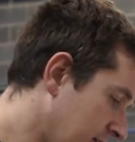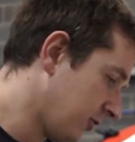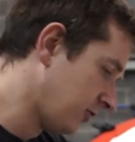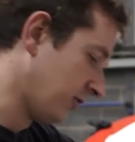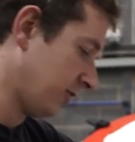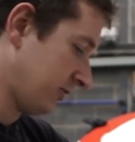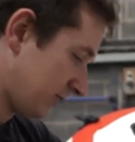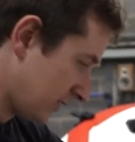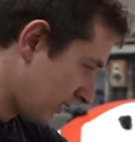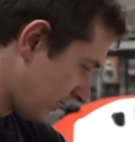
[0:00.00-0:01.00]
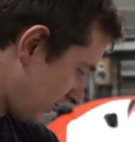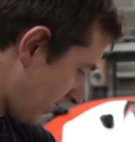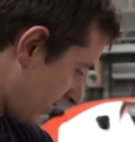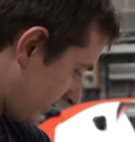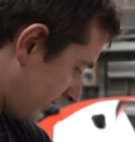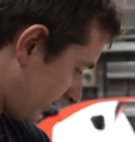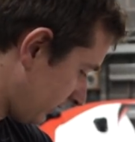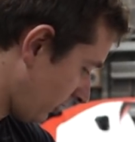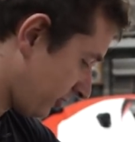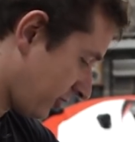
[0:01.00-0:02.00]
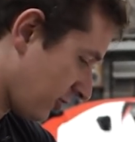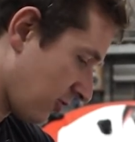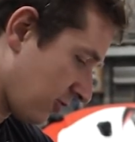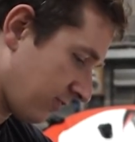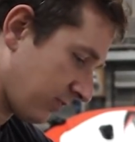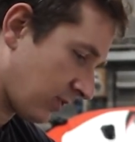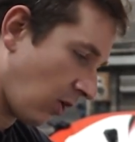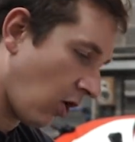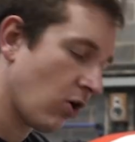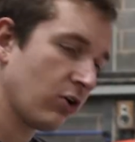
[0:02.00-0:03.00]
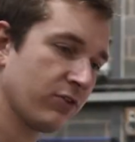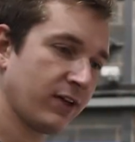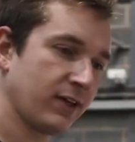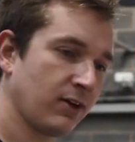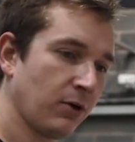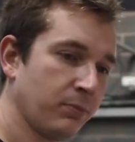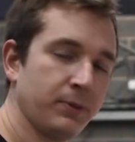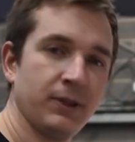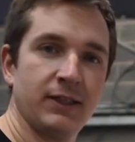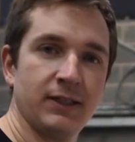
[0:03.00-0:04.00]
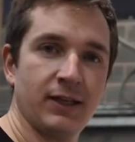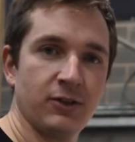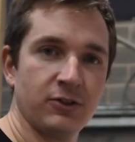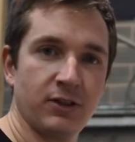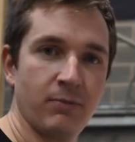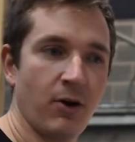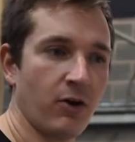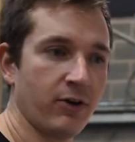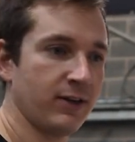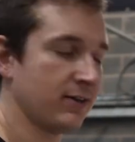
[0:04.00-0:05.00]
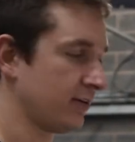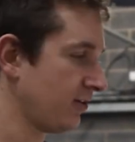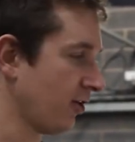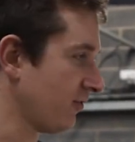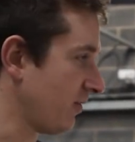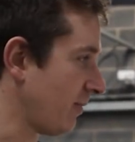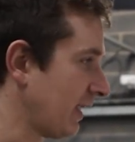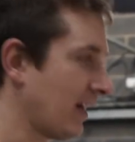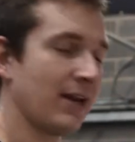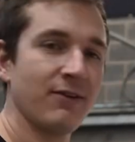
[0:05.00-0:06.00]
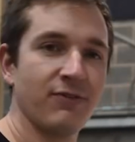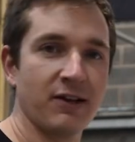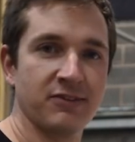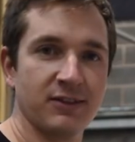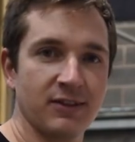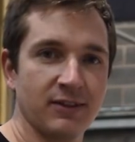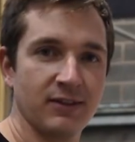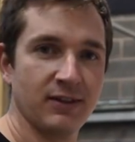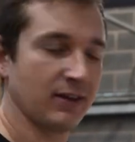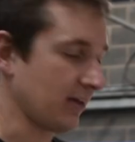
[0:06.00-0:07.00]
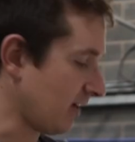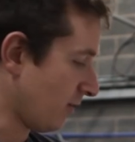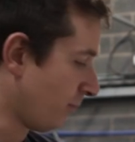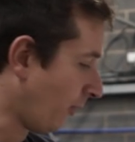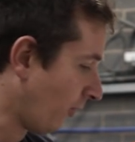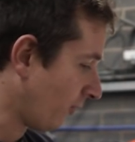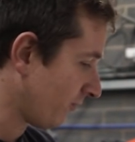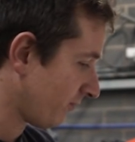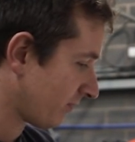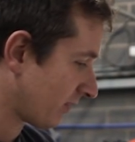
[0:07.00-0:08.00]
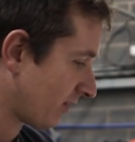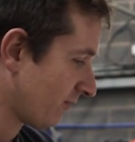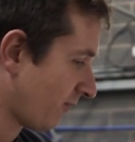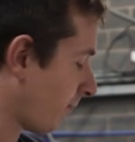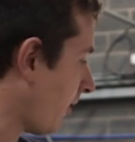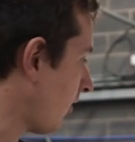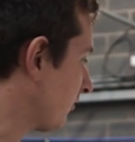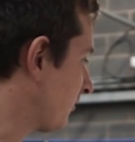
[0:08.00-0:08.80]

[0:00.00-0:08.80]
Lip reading: So yeah, lots to do. All of it completely and utterly boring. None of it making any faster. But for Paul's